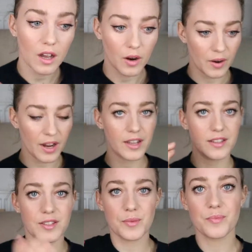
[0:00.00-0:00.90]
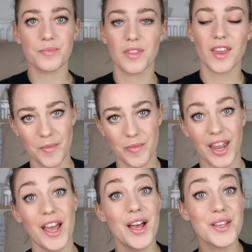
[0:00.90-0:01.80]
All right.
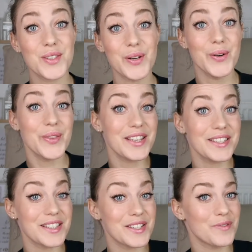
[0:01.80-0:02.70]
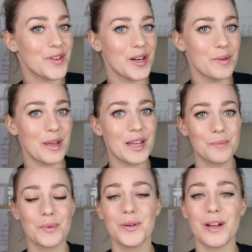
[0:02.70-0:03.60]
So this is the final
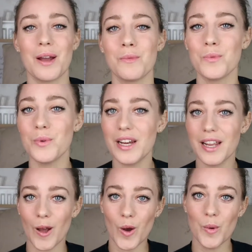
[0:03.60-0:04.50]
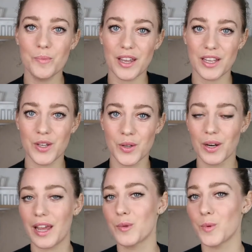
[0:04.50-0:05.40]
makeup look. I really hope that you
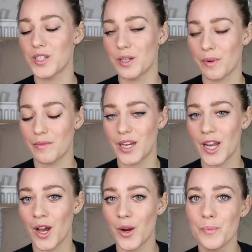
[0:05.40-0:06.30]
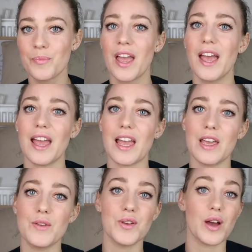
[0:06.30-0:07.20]
liked watching my video.
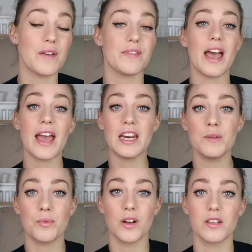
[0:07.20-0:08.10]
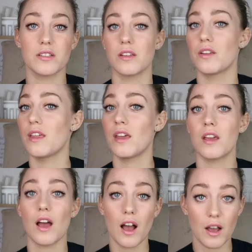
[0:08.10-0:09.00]
If you have any product that you
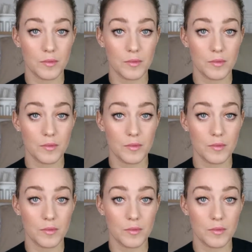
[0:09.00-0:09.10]
think